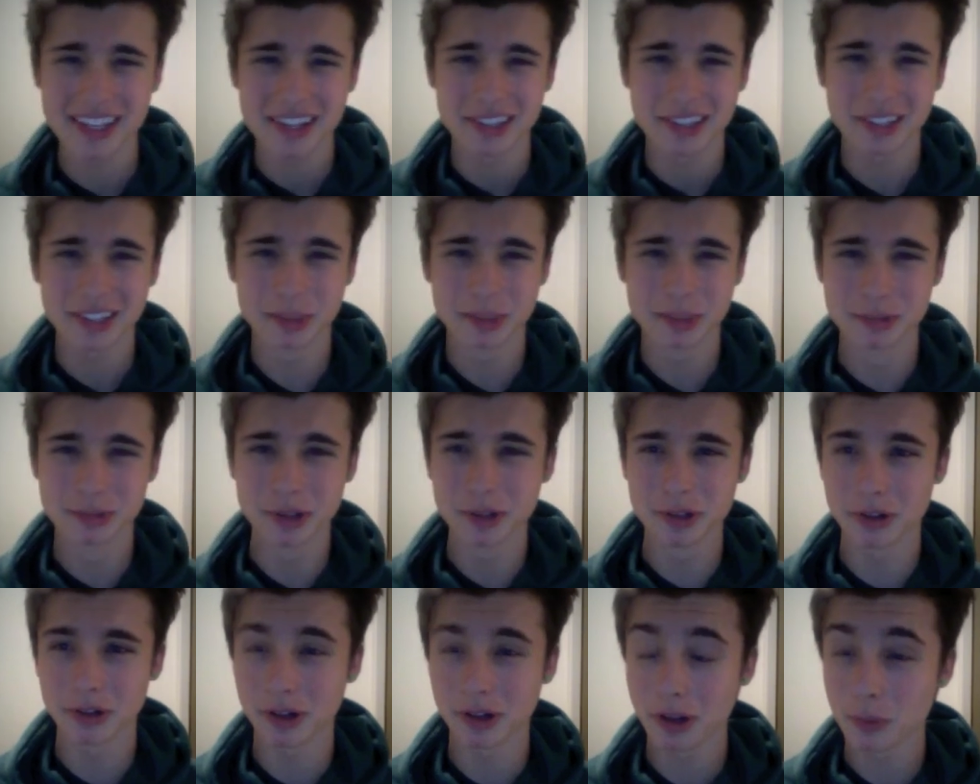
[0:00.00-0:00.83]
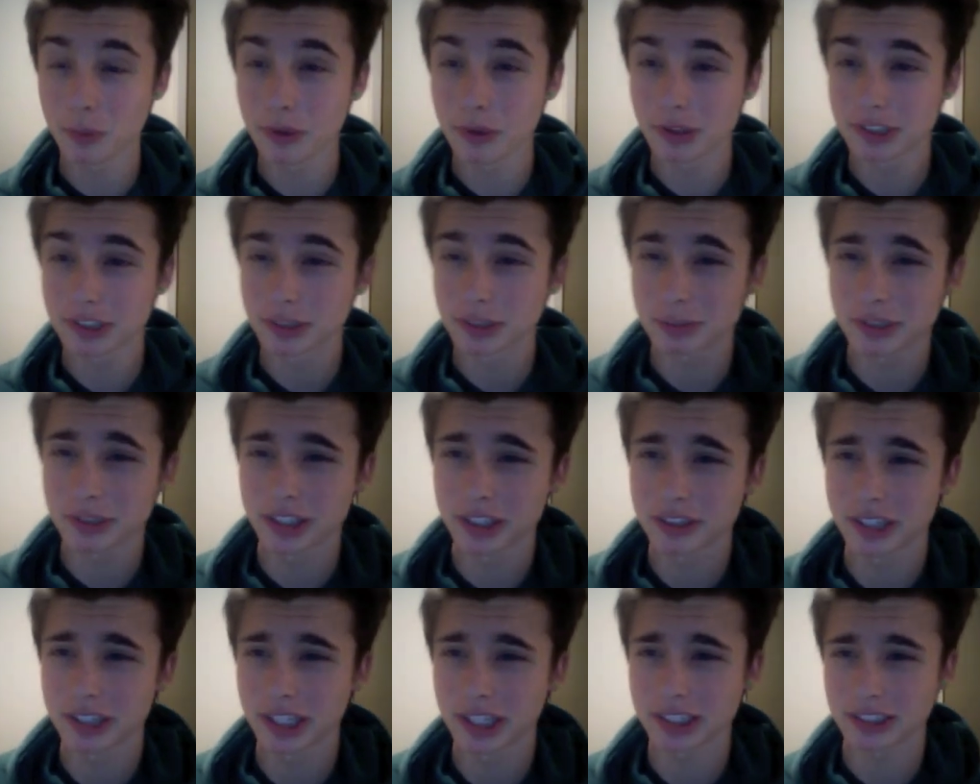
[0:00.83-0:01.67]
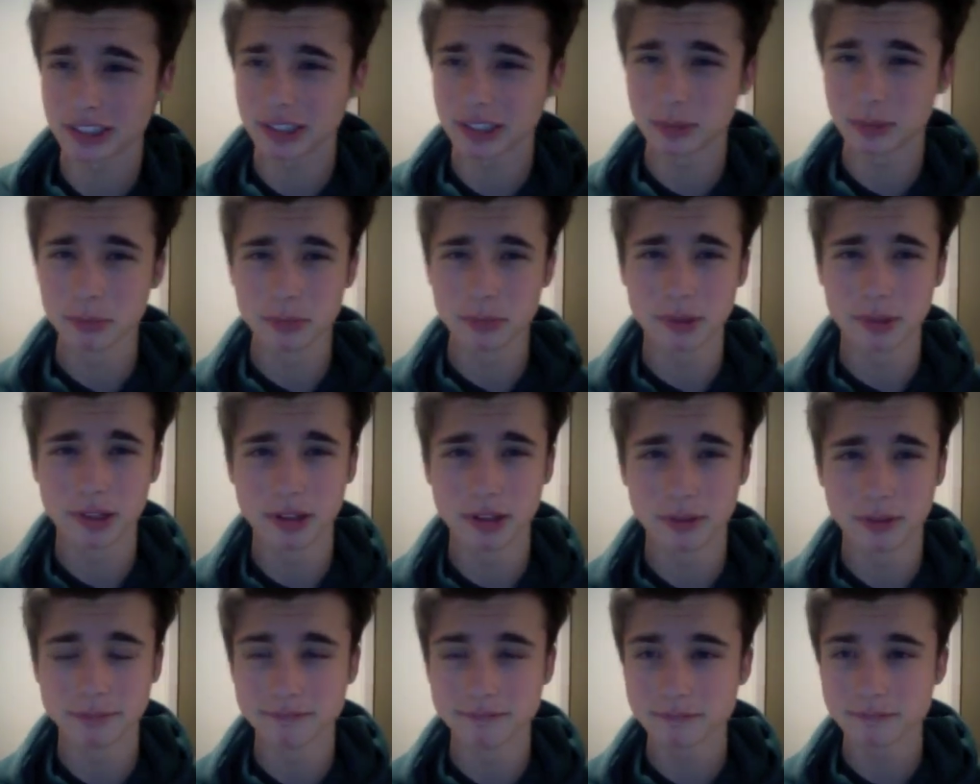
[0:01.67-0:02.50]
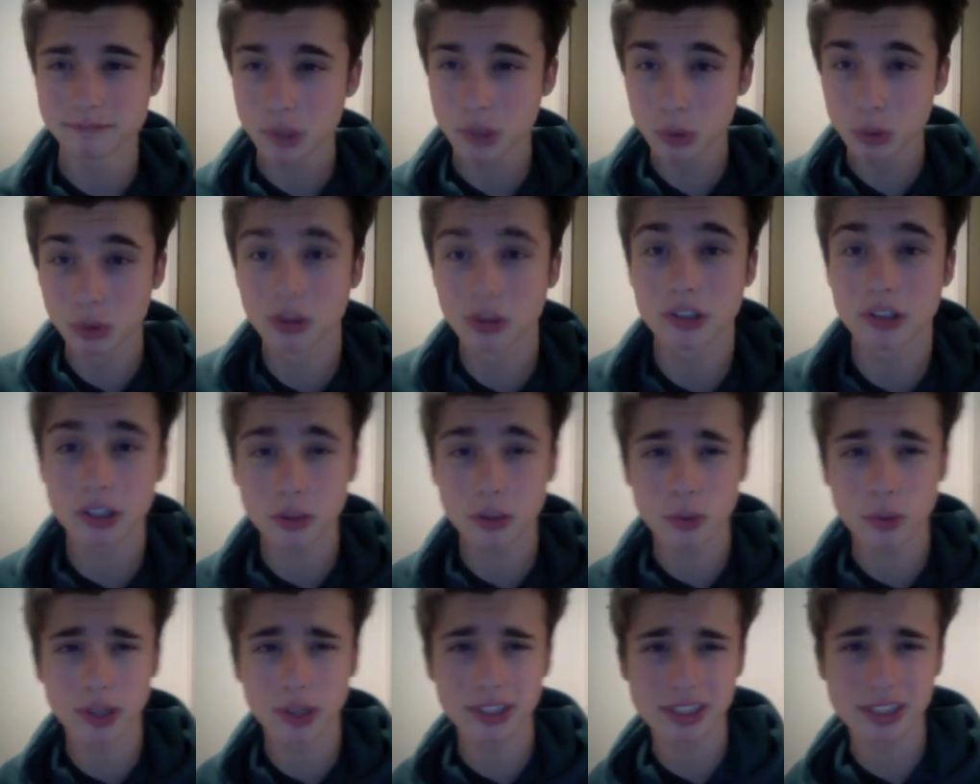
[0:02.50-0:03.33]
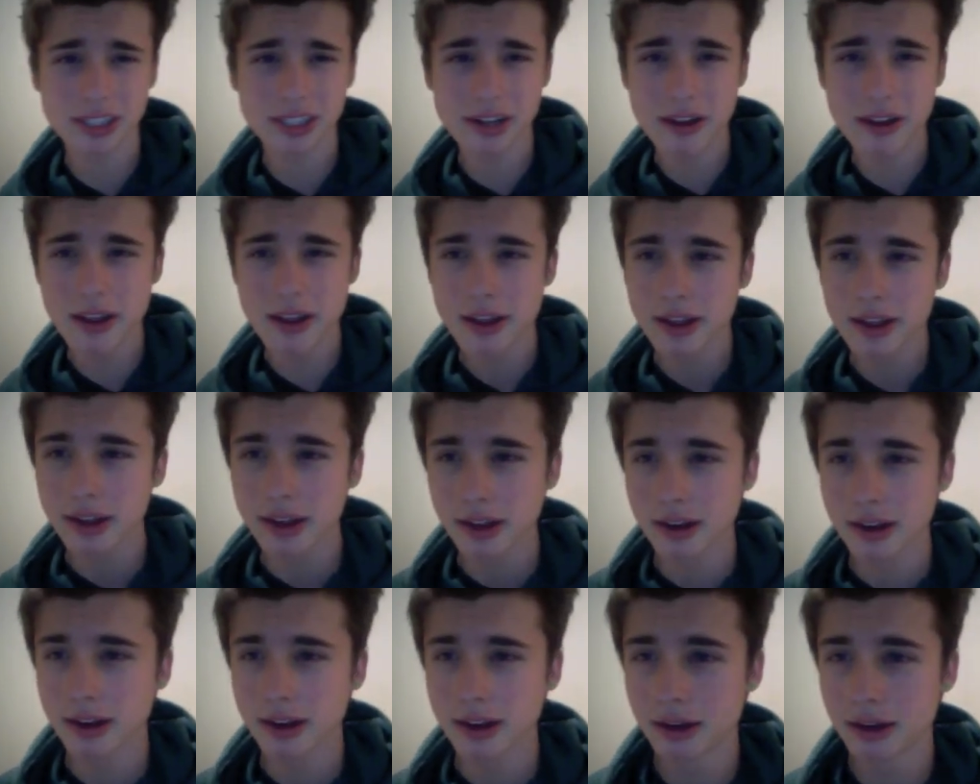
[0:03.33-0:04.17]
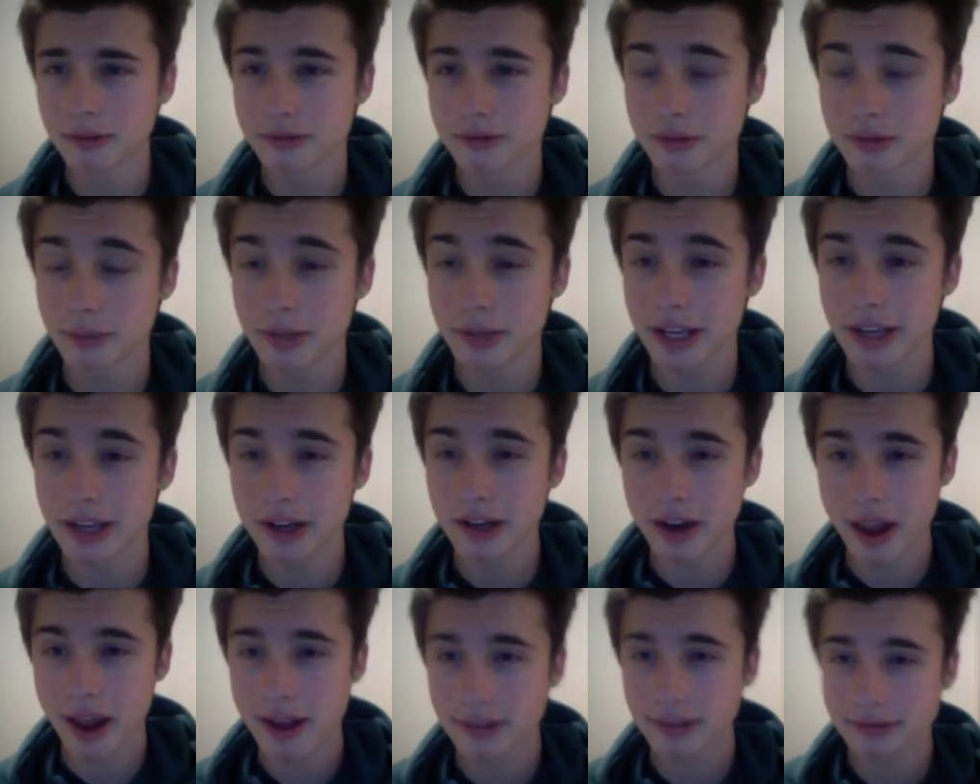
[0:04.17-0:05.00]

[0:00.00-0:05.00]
it's brutal. Our world is pretty crazy. But cool. Good question from Anne.